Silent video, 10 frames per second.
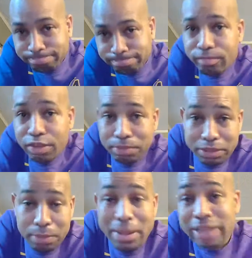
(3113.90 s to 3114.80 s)
But the
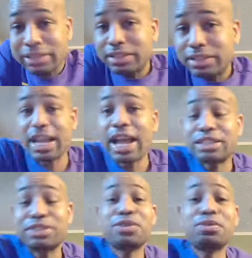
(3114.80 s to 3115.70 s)
master disaster
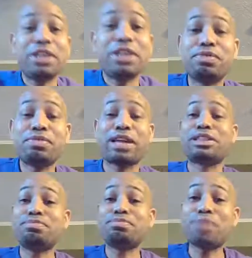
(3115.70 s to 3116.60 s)
gonna give him that
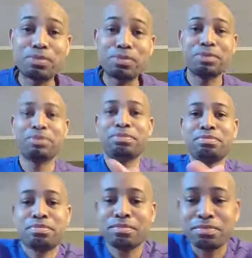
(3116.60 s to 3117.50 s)
smoke.
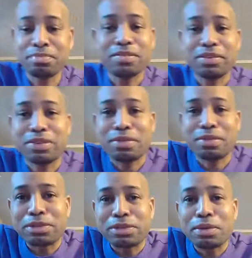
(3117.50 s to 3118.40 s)
Talking about
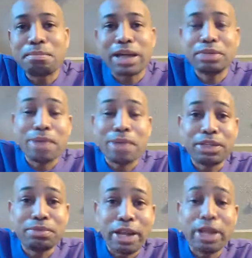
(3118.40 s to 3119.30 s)
them mighty, mighty
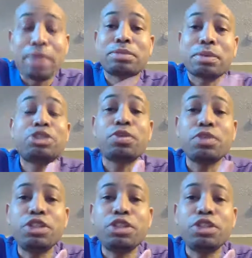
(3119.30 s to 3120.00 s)
Rams. I'm gonna show you these